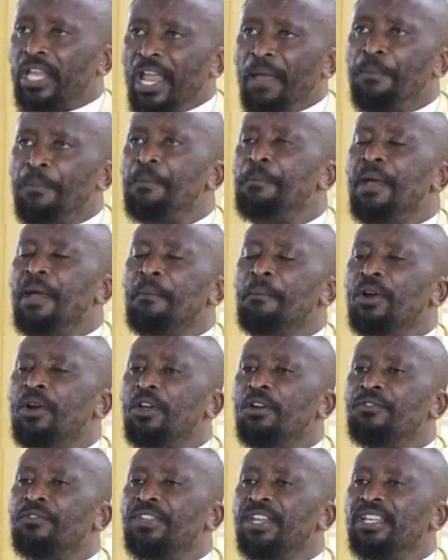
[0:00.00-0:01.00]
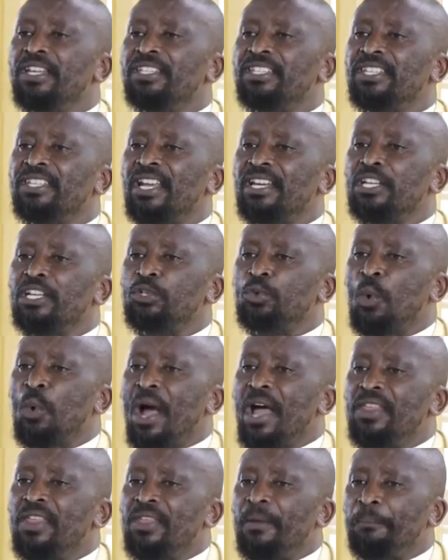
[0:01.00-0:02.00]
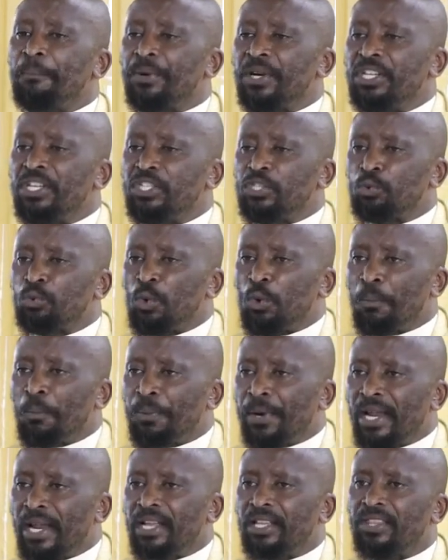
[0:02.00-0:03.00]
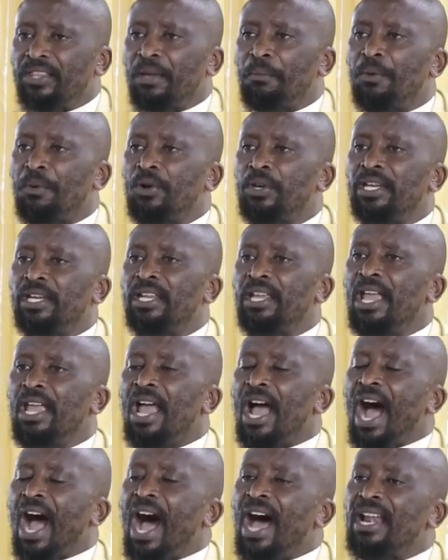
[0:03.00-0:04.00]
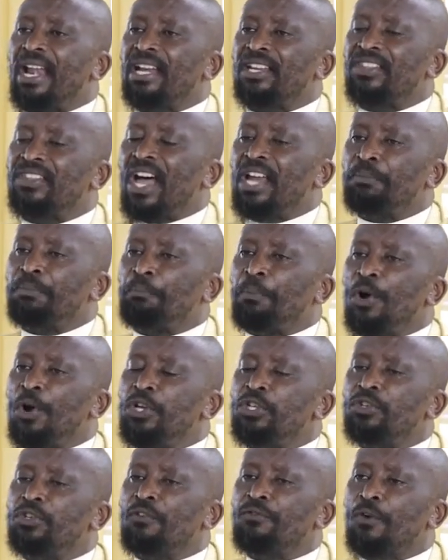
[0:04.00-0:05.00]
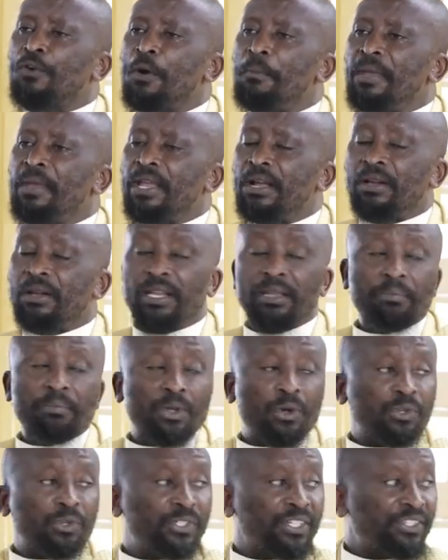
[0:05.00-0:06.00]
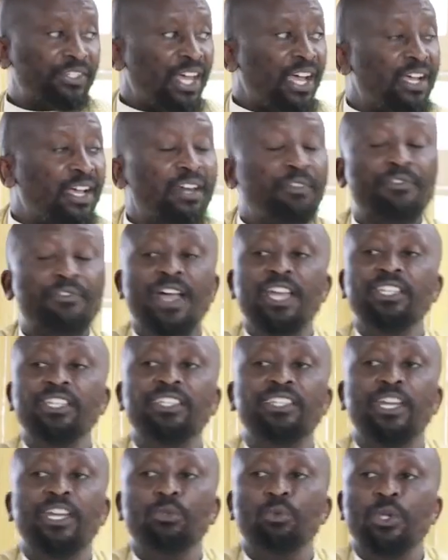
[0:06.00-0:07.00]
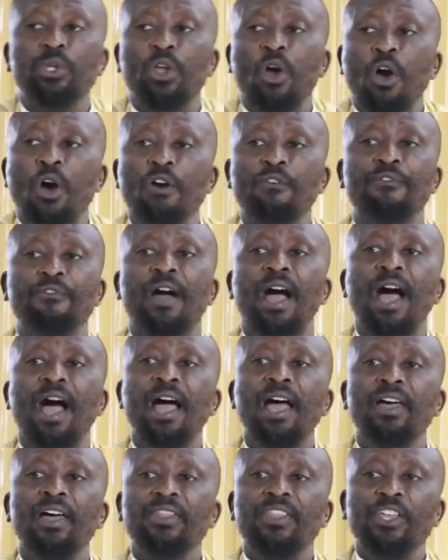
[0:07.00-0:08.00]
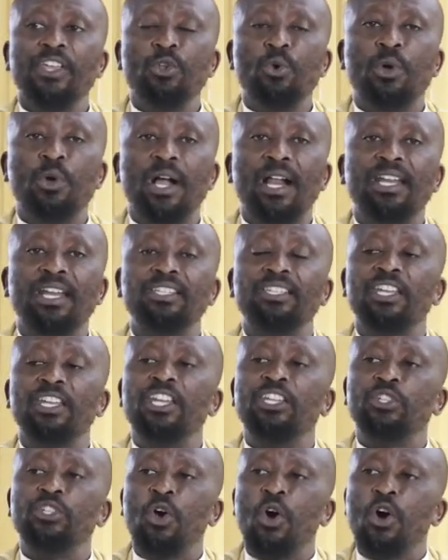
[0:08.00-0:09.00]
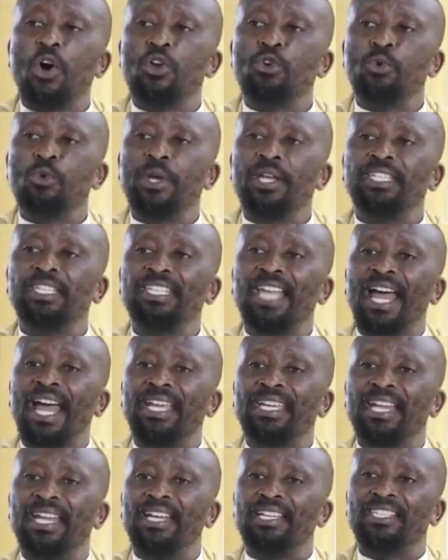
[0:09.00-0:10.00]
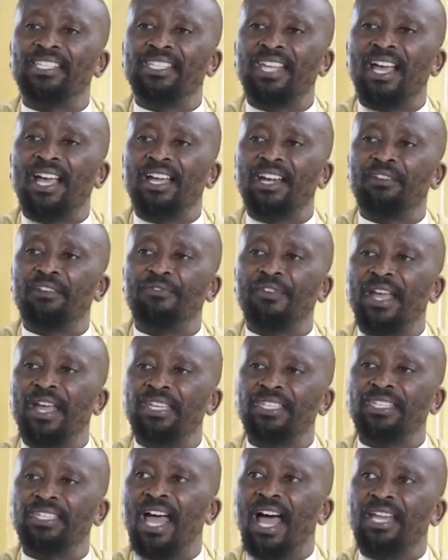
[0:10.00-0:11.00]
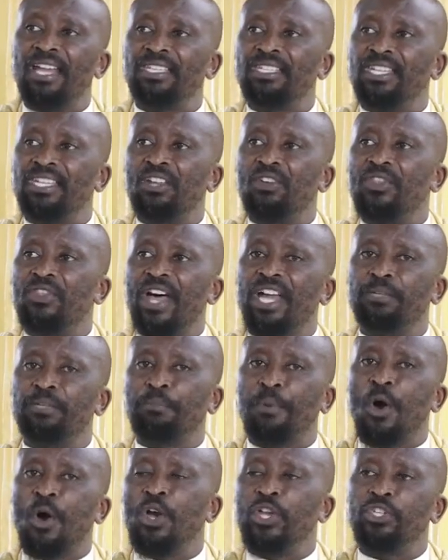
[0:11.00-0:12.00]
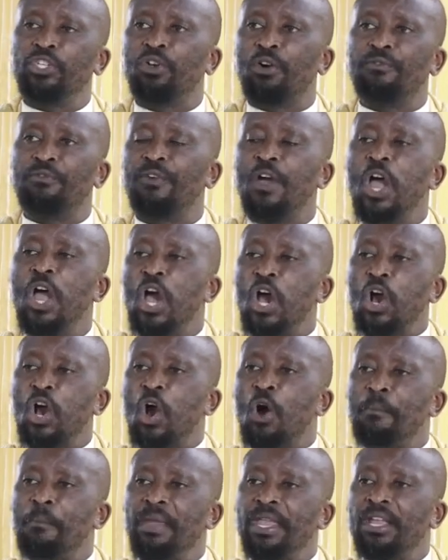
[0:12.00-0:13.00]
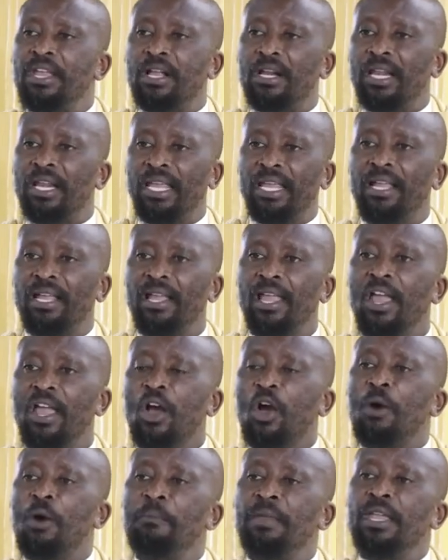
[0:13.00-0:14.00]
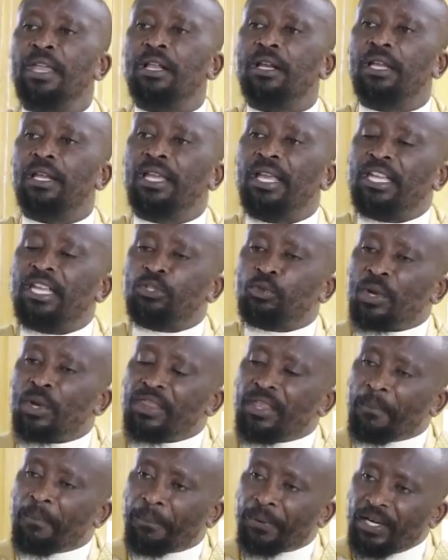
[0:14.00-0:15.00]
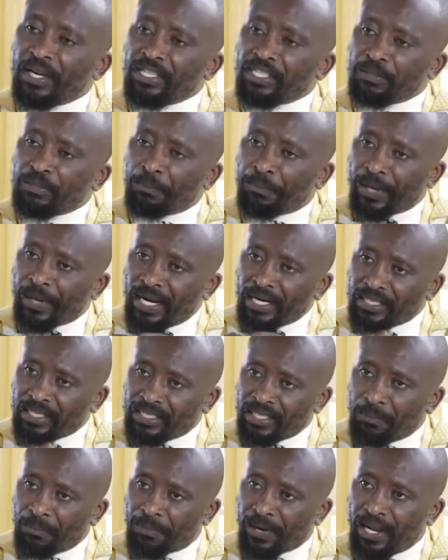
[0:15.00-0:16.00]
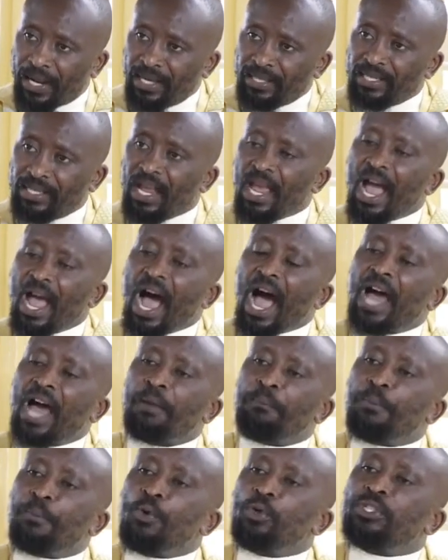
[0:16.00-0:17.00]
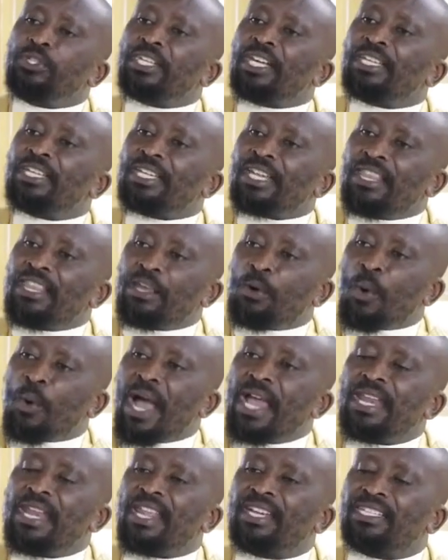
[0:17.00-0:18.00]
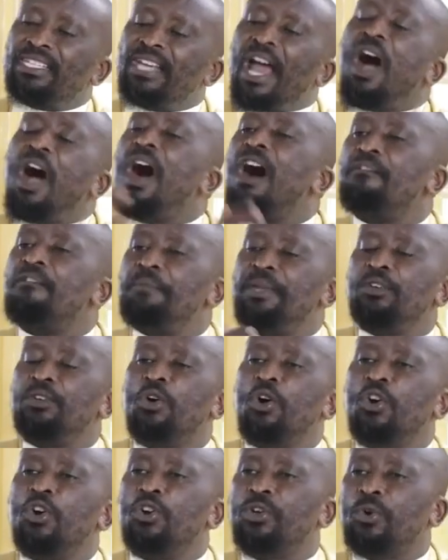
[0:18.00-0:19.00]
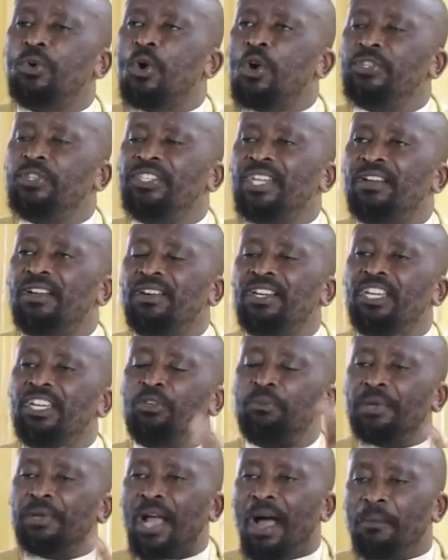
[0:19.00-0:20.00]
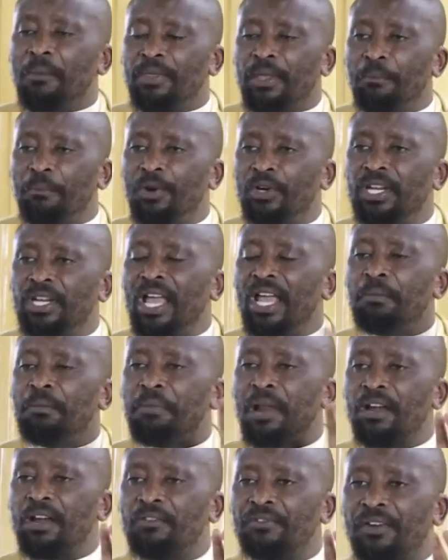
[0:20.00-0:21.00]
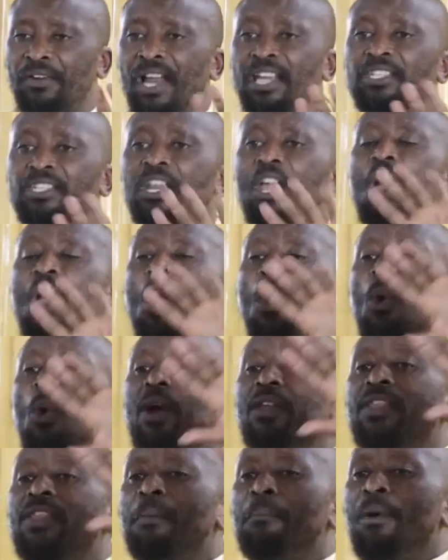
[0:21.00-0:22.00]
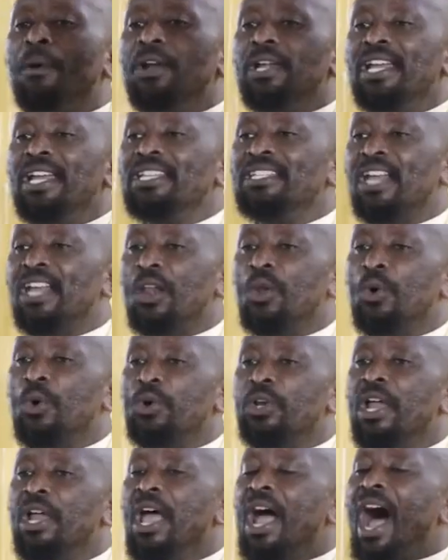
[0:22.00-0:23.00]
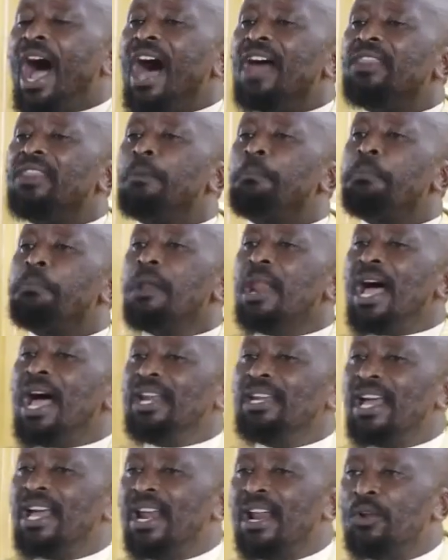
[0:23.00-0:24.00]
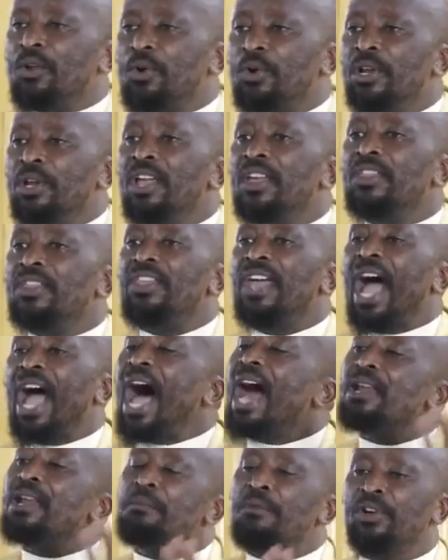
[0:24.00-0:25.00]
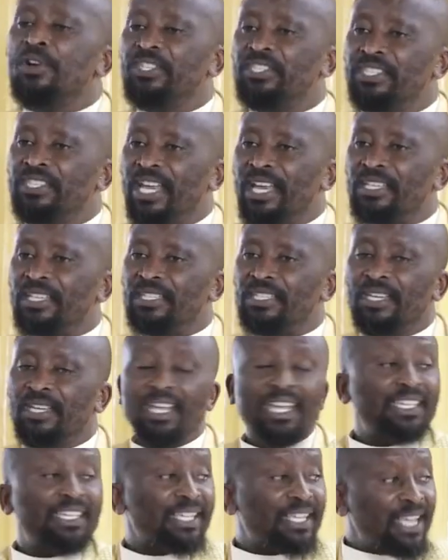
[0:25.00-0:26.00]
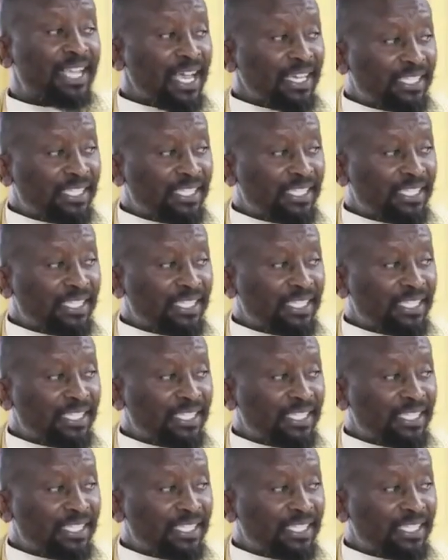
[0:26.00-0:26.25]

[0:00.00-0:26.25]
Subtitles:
keep memory of this, that is why the priest will break the body, and at that point of commingling, because the sacrifice that we offer, the Eucharist, is always a dead sacrifice until that point of commingling. Commingling is when the priest breaks the bread and puts it in the wine that now have been consecrated to become the body and blood of Christ. When the body is alone and the blood alone, the animal is dead. It